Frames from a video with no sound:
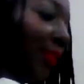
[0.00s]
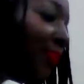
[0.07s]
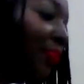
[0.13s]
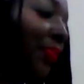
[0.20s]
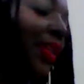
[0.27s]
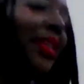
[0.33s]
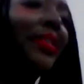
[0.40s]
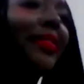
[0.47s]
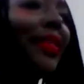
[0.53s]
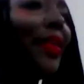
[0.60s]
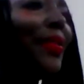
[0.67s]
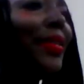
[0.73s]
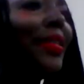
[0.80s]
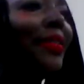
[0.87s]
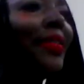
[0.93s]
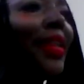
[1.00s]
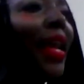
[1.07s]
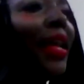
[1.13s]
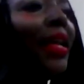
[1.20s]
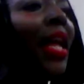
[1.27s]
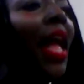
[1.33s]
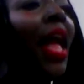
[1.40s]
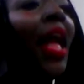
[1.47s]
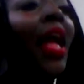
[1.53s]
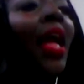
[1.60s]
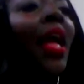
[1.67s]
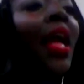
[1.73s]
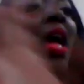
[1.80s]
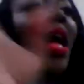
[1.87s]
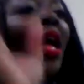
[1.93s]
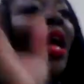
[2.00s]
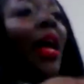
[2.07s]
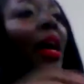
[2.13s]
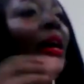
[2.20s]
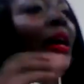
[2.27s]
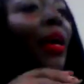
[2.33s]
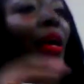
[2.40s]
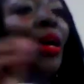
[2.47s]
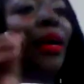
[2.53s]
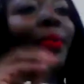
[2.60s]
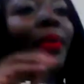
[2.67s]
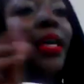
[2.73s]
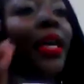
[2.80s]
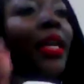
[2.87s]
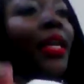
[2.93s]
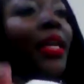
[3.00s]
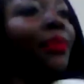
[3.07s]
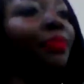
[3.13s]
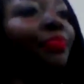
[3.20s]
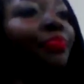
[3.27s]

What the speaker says: it is so good today. Honey,